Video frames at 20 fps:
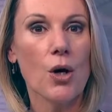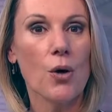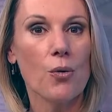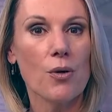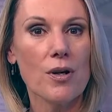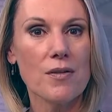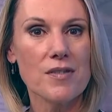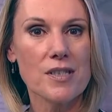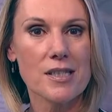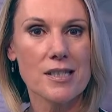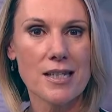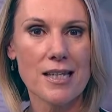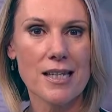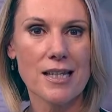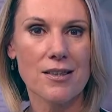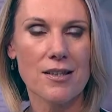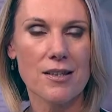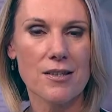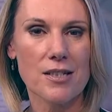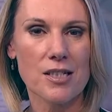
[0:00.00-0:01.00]
We've
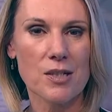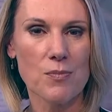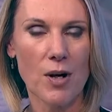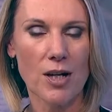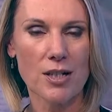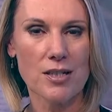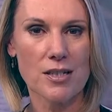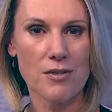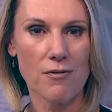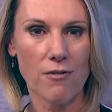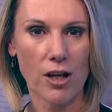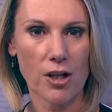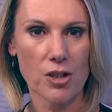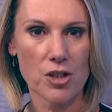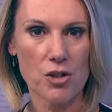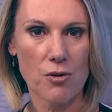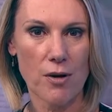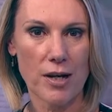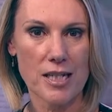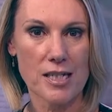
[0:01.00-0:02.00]
seen that the demand is
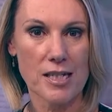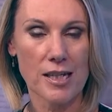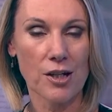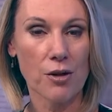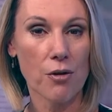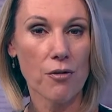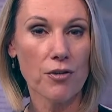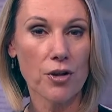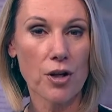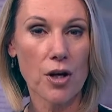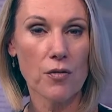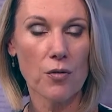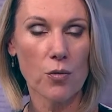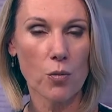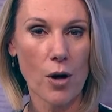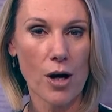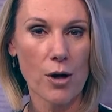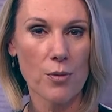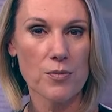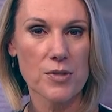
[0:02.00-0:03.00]
fluctuating and often
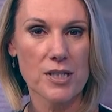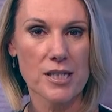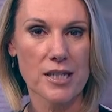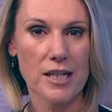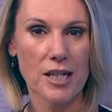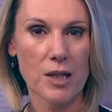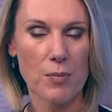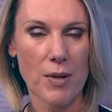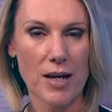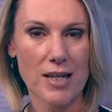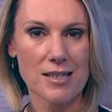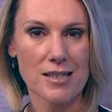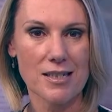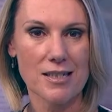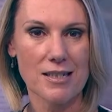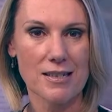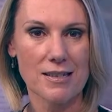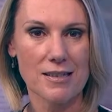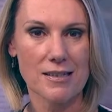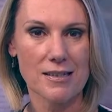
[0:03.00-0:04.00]
overwhelms the
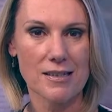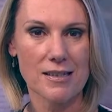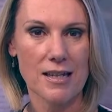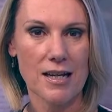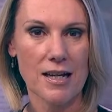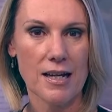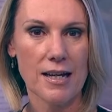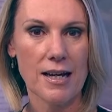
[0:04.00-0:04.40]
capacities.